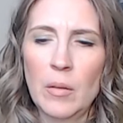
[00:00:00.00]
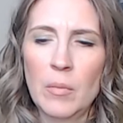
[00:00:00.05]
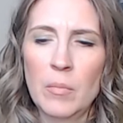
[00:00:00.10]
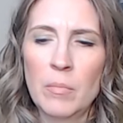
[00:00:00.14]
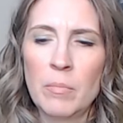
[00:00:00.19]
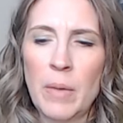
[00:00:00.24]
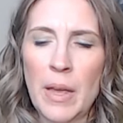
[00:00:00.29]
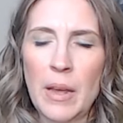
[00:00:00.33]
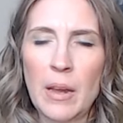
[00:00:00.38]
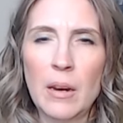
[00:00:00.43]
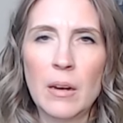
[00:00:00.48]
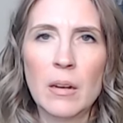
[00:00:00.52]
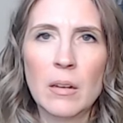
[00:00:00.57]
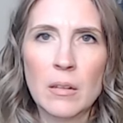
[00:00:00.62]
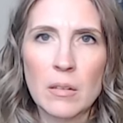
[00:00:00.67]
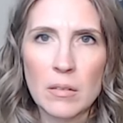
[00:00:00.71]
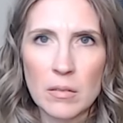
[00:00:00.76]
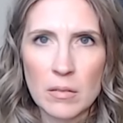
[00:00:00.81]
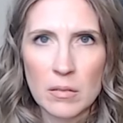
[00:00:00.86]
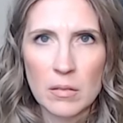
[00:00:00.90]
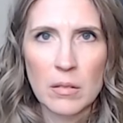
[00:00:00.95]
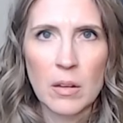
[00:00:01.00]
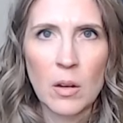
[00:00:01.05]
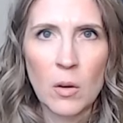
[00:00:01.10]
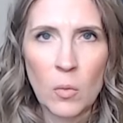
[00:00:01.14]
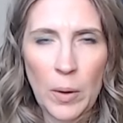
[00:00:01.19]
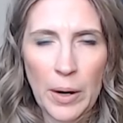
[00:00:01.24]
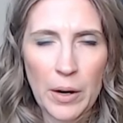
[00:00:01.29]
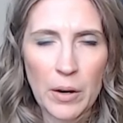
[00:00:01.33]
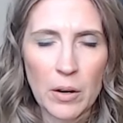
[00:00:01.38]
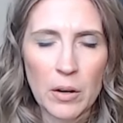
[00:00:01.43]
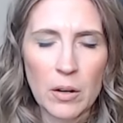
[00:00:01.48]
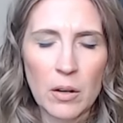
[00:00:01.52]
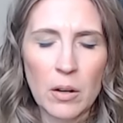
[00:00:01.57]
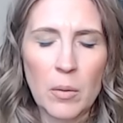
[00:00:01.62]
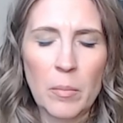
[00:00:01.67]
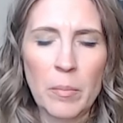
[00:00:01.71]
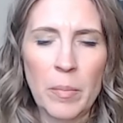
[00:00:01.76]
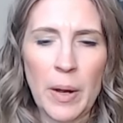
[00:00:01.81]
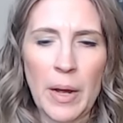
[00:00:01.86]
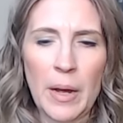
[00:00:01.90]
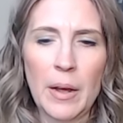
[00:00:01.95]
made aware
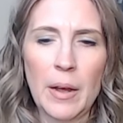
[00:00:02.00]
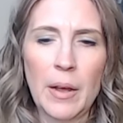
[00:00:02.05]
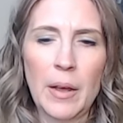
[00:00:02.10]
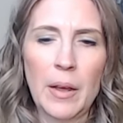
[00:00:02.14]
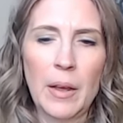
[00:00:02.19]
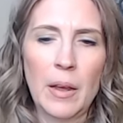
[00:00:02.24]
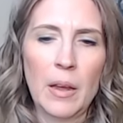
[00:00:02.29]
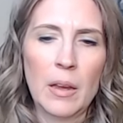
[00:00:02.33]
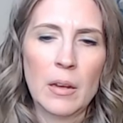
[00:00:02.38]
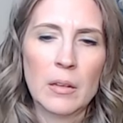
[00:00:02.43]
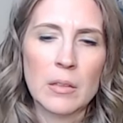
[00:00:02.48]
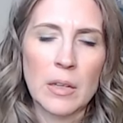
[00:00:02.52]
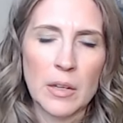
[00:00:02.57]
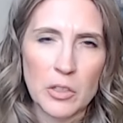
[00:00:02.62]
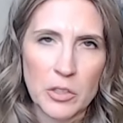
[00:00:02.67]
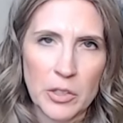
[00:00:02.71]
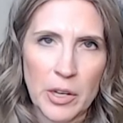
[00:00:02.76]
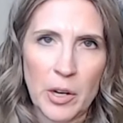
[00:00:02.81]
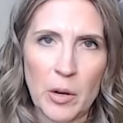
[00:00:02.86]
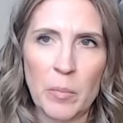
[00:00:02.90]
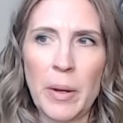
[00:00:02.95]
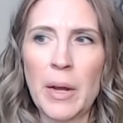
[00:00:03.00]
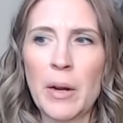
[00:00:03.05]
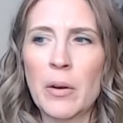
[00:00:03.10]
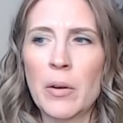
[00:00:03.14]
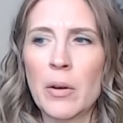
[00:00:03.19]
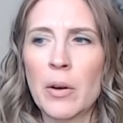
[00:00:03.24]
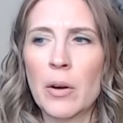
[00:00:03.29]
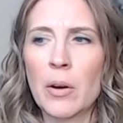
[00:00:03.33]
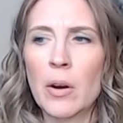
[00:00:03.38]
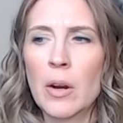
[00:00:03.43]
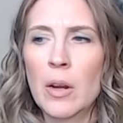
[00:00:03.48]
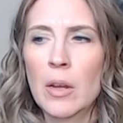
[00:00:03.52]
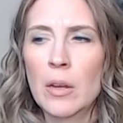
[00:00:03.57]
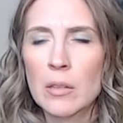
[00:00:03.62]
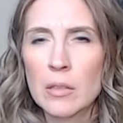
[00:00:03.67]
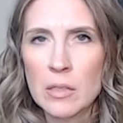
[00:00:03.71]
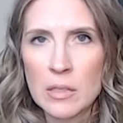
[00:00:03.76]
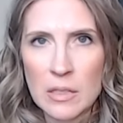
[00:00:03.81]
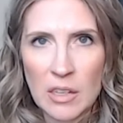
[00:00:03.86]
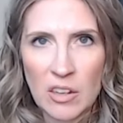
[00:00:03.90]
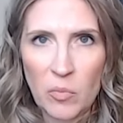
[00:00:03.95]
by Dr. Karen Becker
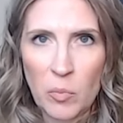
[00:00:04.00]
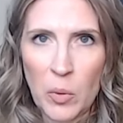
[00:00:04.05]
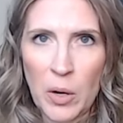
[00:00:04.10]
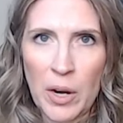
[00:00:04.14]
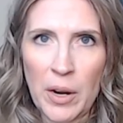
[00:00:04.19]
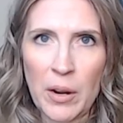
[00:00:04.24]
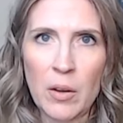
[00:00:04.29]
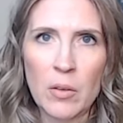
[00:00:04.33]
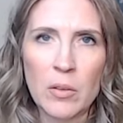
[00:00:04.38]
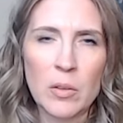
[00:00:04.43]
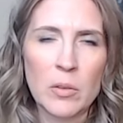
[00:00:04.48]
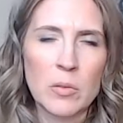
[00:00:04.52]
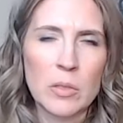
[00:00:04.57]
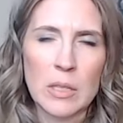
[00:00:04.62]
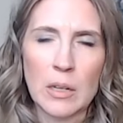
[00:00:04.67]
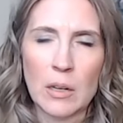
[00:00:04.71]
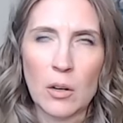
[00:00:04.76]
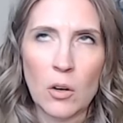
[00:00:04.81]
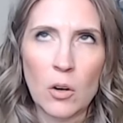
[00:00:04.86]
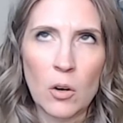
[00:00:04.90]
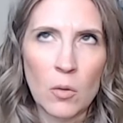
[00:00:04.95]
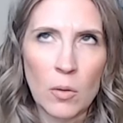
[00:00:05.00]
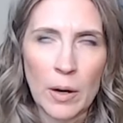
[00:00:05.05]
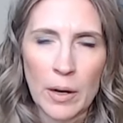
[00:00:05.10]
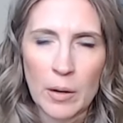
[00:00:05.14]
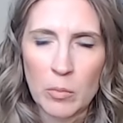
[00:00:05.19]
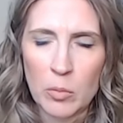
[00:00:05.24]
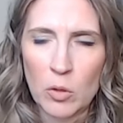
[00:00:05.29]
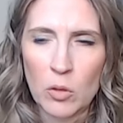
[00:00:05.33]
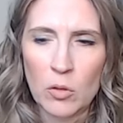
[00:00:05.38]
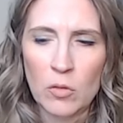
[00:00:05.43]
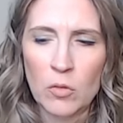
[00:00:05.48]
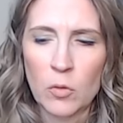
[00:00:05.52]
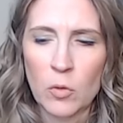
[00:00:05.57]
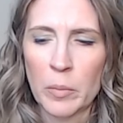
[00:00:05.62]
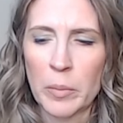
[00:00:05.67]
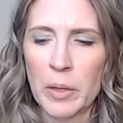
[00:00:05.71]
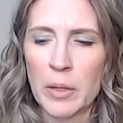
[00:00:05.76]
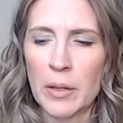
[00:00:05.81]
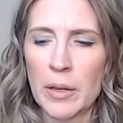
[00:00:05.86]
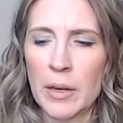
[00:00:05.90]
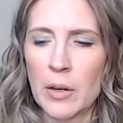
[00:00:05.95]
Steve Brown, who's an incredible
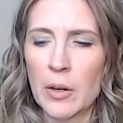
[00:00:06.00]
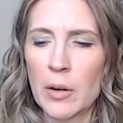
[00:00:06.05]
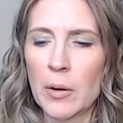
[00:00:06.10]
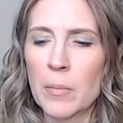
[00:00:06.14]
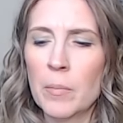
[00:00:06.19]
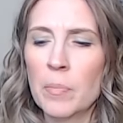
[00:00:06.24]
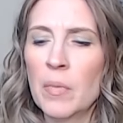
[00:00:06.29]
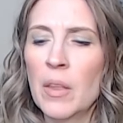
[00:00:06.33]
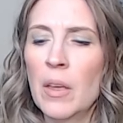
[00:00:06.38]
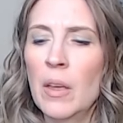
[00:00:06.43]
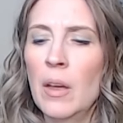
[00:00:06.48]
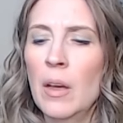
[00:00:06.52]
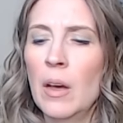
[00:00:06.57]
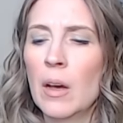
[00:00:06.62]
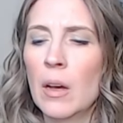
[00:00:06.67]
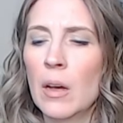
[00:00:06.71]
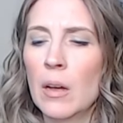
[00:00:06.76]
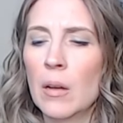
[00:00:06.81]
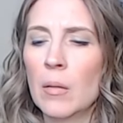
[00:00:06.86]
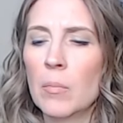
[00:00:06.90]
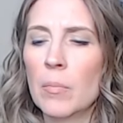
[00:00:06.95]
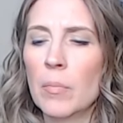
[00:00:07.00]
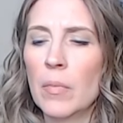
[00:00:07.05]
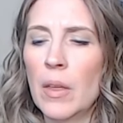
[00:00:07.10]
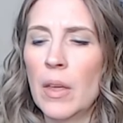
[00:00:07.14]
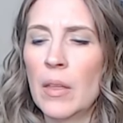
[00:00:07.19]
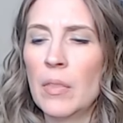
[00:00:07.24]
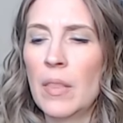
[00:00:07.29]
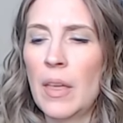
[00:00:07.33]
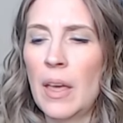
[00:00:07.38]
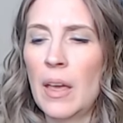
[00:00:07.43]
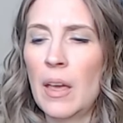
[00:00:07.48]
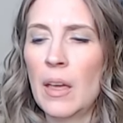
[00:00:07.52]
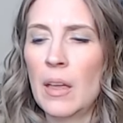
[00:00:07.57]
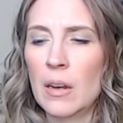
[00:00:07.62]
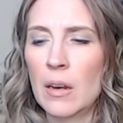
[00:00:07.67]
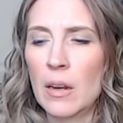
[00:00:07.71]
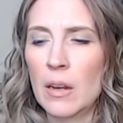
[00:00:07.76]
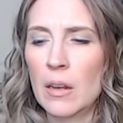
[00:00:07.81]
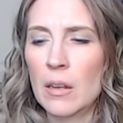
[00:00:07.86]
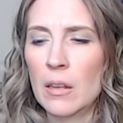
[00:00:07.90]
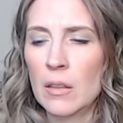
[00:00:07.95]
formulator, um, and they
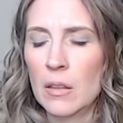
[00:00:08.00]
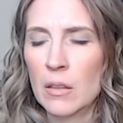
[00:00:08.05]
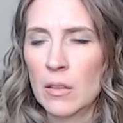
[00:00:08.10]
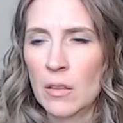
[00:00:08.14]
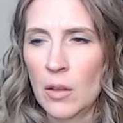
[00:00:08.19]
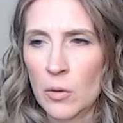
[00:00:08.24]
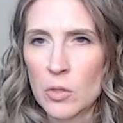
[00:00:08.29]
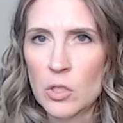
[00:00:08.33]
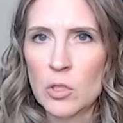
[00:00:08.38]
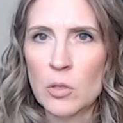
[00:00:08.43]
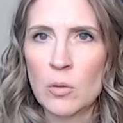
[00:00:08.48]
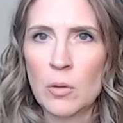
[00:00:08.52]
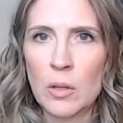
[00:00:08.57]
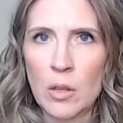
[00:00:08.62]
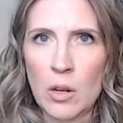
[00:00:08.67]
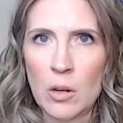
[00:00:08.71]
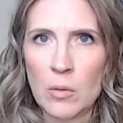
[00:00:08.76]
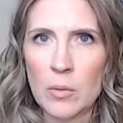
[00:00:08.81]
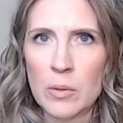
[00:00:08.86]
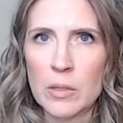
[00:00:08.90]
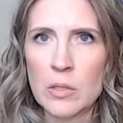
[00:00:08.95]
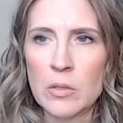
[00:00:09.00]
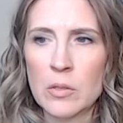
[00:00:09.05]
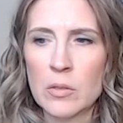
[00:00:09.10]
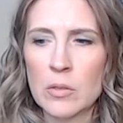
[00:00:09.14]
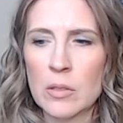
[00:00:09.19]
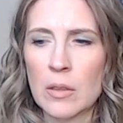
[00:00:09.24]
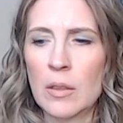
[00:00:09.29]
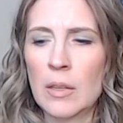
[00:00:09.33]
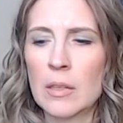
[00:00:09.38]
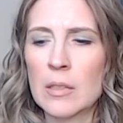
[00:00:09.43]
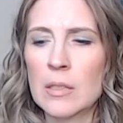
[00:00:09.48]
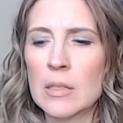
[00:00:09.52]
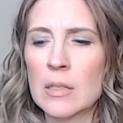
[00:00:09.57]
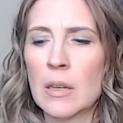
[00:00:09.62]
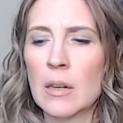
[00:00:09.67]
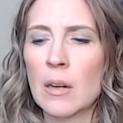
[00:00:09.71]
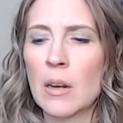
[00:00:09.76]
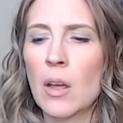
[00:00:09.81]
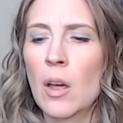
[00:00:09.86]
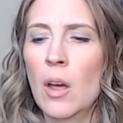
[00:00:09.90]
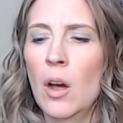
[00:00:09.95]
and those two, along with Susan
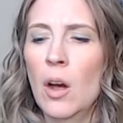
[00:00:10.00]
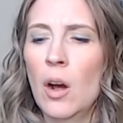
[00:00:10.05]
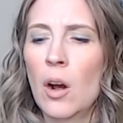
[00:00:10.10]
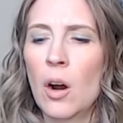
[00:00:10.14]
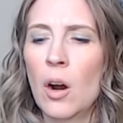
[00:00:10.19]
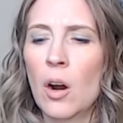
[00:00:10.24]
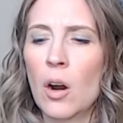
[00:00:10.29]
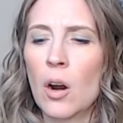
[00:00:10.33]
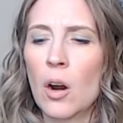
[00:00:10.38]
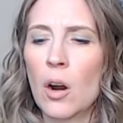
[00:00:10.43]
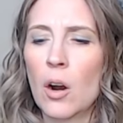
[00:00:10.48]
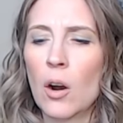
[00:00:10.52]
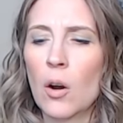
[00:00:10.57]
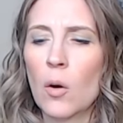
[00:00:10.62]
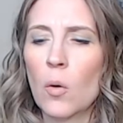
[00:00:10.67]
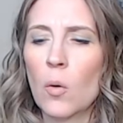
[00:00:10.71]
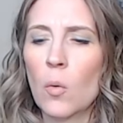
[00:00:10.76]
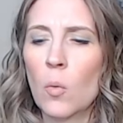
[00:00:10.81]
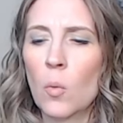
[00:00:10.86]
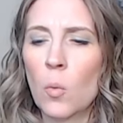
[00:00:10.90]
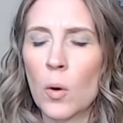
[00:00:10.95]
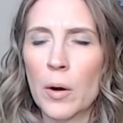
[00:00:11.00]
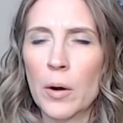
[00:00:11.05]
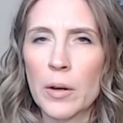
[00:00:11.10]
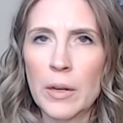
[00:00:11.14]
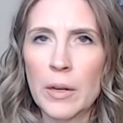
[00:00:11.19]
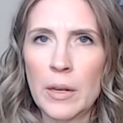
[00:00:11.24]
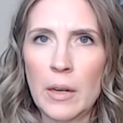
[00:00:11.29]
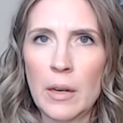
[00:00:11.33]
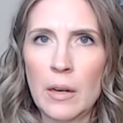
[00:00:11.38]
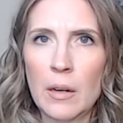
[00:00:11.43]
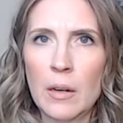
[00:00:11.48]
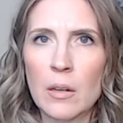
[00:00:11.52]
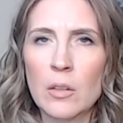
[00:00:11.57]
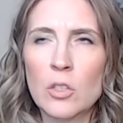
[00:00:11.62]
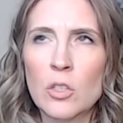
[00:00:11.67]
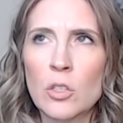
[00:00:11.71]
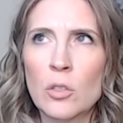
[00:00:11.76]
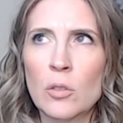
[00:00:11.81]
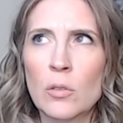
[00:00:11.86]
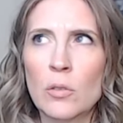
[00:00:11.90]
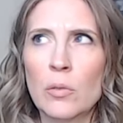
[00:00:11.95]
Thixton, are working
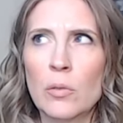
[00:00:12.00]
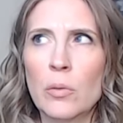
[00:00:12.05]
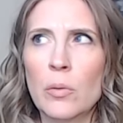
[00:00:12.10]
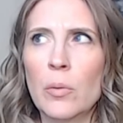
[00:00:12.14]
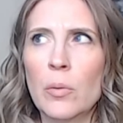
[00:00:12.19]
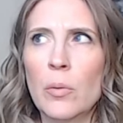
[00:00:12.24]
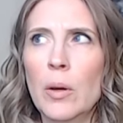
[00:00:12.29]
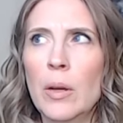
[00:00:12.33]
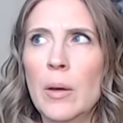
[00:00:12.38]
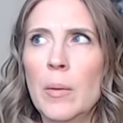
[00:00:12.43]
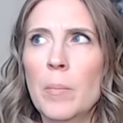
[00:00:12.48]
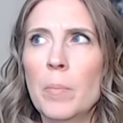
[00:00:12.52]
to